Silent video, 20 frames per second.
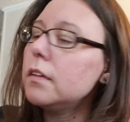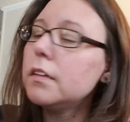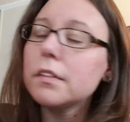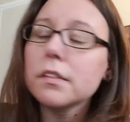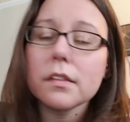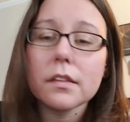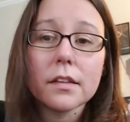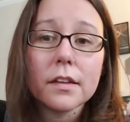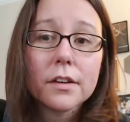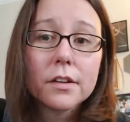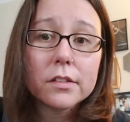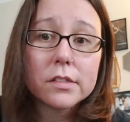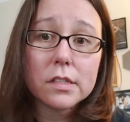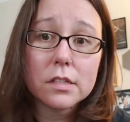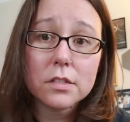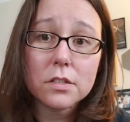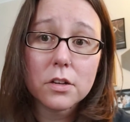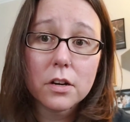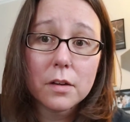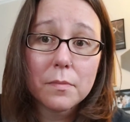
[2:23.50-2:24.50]
here's
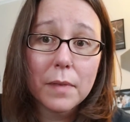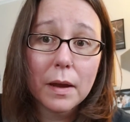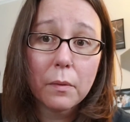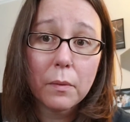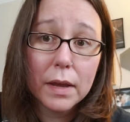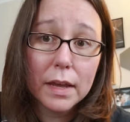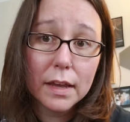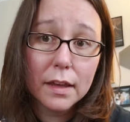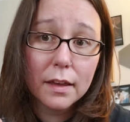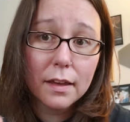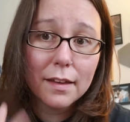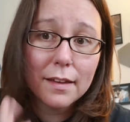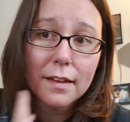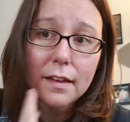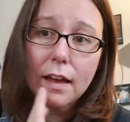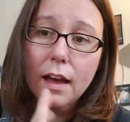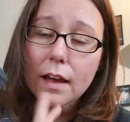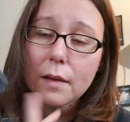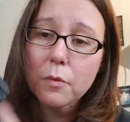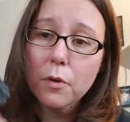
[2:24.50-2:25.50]
the start of my week.
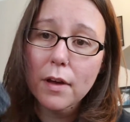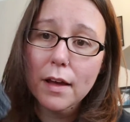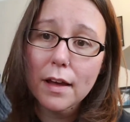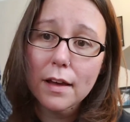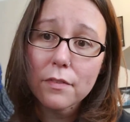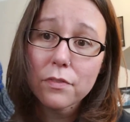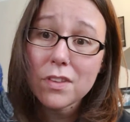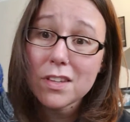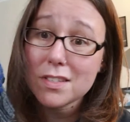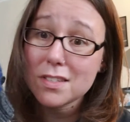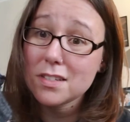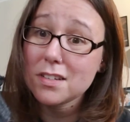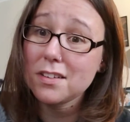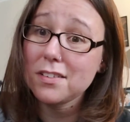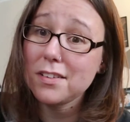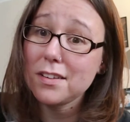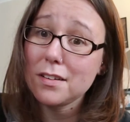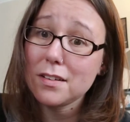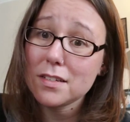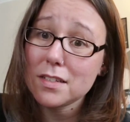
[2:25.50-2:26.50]
I will have this
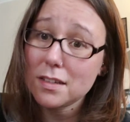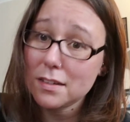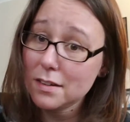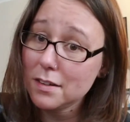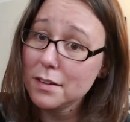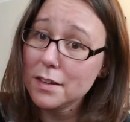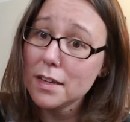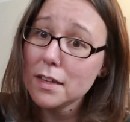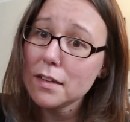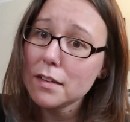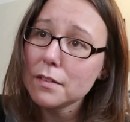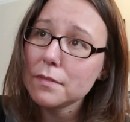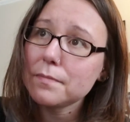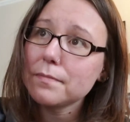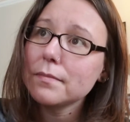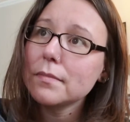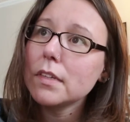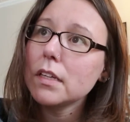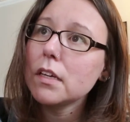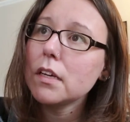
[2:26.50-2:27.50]
done tonight.
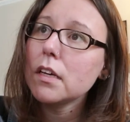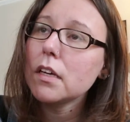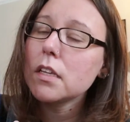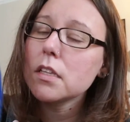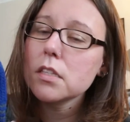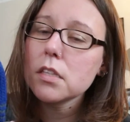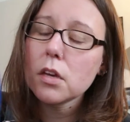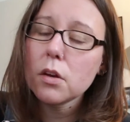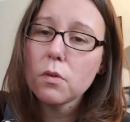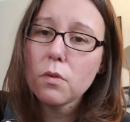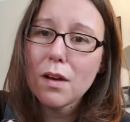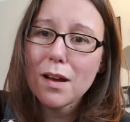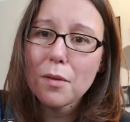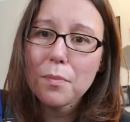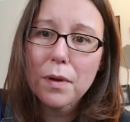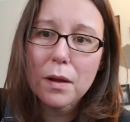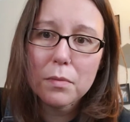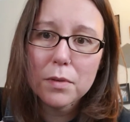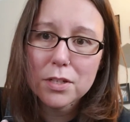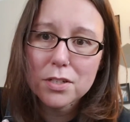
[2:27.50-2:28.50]
So I'll
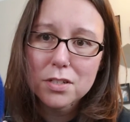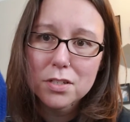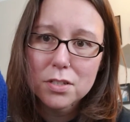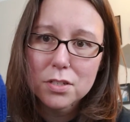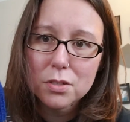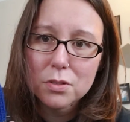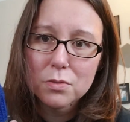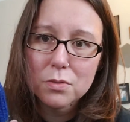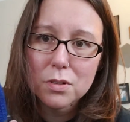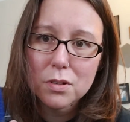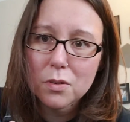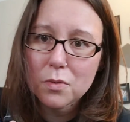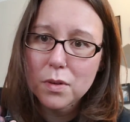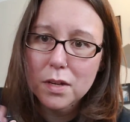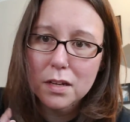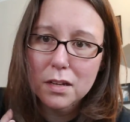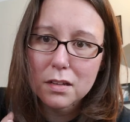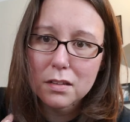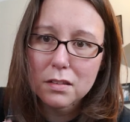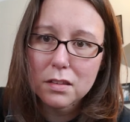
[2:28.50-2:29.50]
probably just do a
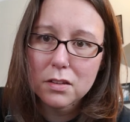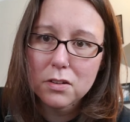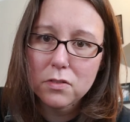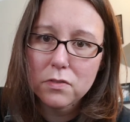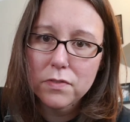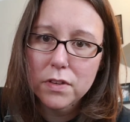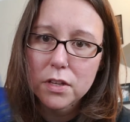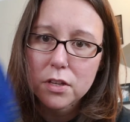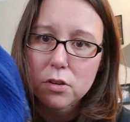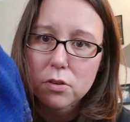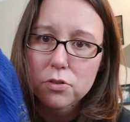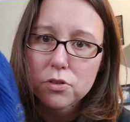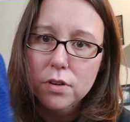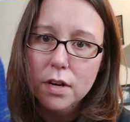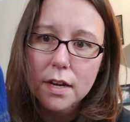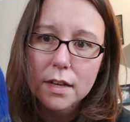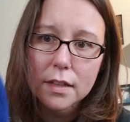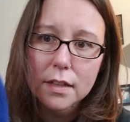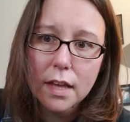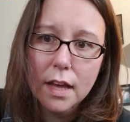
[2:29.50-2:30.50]
quick little video
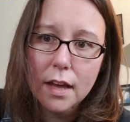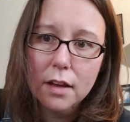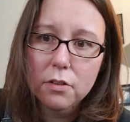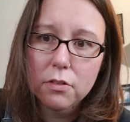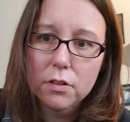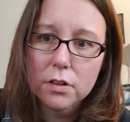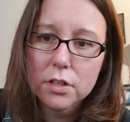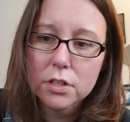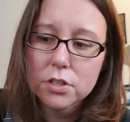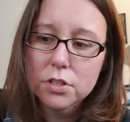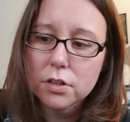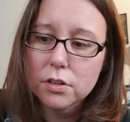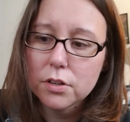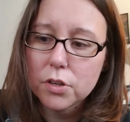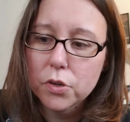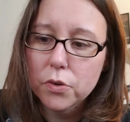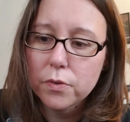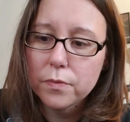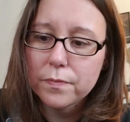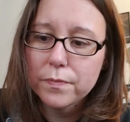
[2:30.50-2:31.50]
trying the hat on to show
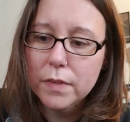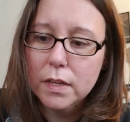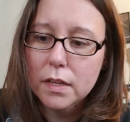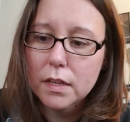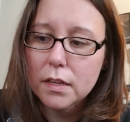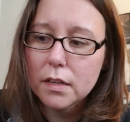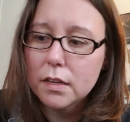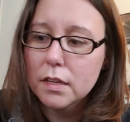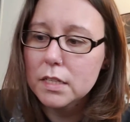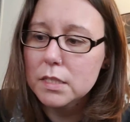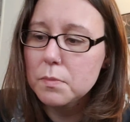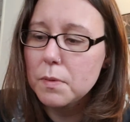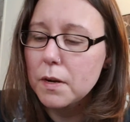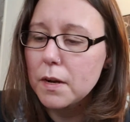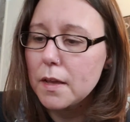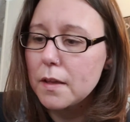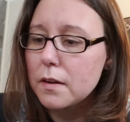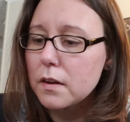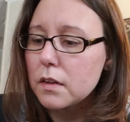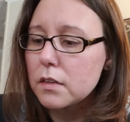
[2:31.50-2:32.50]
you. And that's about
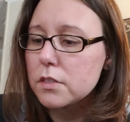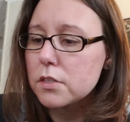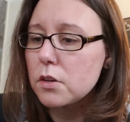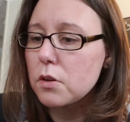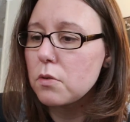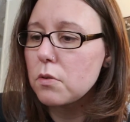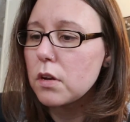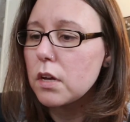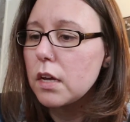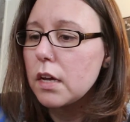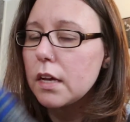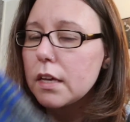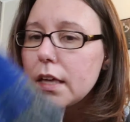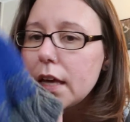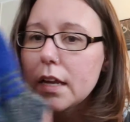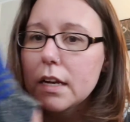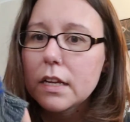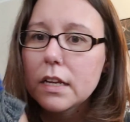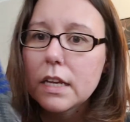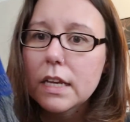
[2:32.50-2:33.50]
it. So
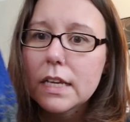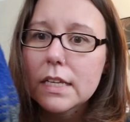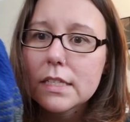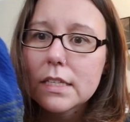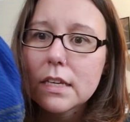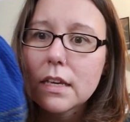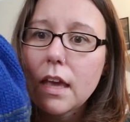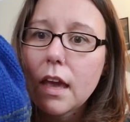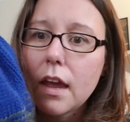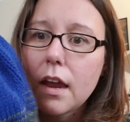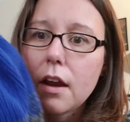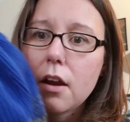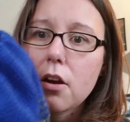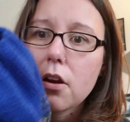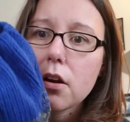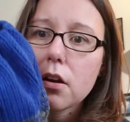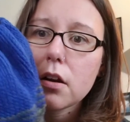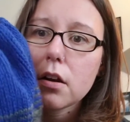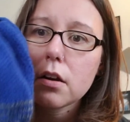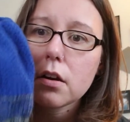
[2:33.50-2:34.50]
again, an easy
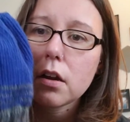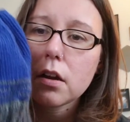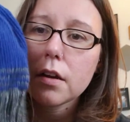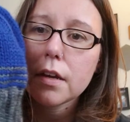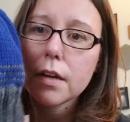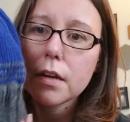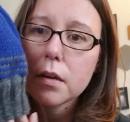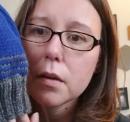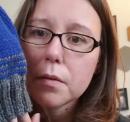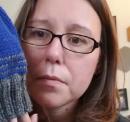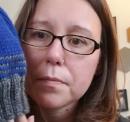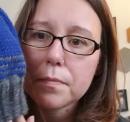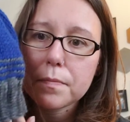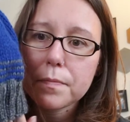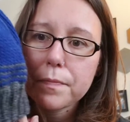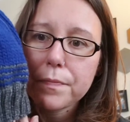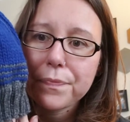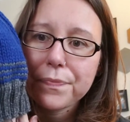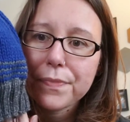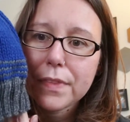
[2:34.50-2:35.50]
care
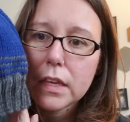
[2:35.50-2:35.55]
item